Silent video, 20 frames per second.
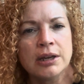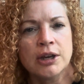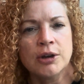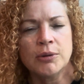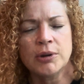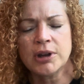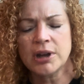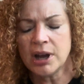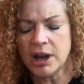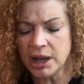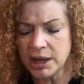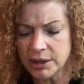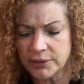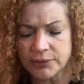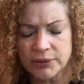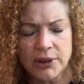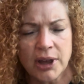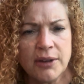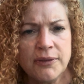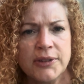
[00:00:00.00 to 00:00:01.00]
What kind
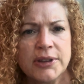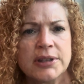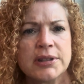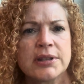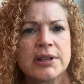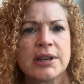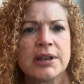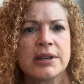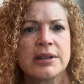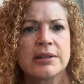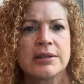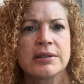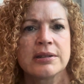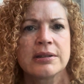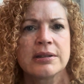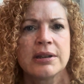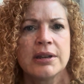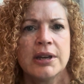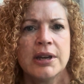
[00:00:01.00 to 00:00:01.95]
of love is this?